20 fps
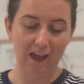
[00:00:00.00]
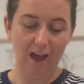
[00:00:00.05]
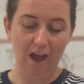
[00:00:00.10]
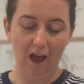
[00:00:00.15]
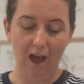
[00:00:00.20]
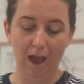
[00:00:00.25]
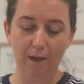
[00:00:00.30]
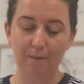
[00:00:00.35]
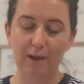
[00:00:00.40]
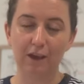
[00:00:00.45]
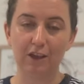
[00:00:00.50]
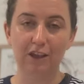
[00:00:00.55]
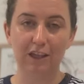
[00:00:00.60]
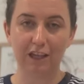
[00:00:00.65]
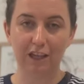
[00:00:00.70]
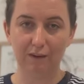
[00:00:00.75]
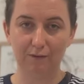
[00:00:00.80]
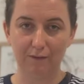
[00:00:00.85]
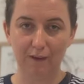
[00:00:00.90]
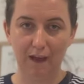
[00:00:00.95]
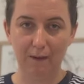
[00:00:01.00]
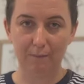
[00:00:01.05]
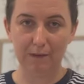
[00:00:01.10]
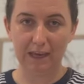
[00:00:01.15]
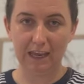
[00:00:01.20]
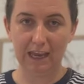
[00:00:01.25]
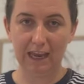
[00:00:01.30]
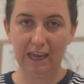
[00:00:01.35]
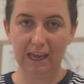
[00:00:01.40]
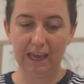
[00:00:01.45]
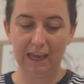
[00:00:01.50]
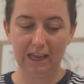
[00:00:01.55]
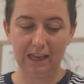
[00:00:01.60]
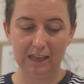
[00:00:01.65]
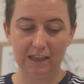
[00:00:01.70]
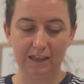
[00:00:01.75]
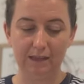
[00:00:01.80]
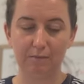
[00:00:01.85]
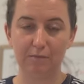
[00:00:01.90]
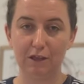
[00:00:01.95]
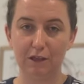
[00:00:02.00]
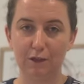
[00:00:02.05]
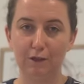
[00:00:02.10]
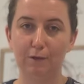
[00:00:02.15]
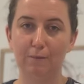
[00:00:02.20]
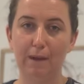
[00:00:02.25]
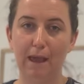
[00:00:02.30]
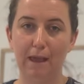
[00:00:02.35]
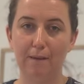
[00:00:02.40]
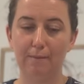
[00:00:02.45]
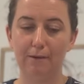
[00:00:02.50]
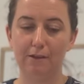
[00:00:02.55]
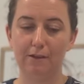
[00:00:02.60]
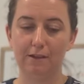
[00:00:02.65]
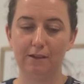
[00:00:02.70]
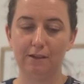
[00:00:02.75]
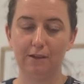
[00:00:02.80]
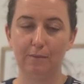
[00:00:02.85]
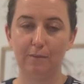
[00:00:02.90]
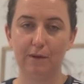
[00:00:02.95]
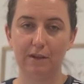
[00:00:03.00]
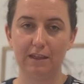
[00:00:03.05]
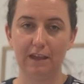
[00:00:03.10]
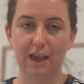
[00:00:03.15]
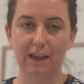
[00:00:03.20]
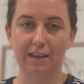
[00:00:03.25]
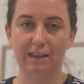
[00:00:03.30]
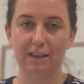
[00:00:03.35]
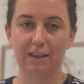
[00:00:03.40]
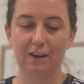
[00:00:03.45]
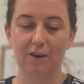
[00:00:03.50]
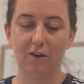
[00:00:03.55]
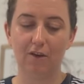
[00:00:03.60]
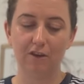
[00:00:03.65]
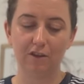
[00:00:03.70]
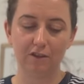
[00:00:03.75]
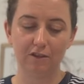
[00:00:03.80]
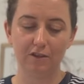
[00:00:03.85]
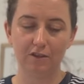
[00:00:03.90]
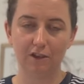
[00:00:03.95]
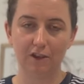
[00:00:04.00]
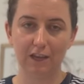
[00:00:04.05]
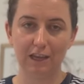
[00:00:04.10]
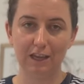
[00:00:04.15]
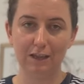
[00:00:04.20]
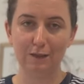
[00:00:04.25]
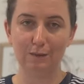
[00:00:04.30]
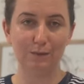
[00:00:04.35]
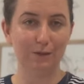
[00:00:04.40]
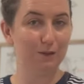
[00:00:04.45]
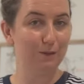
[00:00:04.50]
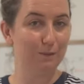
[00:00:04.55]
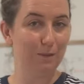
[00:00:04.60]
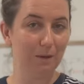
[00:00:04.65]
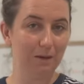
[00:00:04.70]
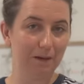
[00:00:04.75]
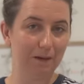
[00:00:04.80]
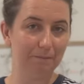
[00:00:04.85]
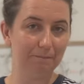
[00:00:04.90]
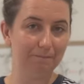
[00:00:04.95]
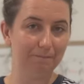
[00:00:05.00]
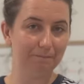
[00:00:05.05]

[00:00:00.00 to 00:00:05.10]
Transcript: I'm actually going to wrap it in some tissue paper just to protect it on its journey to its new owner.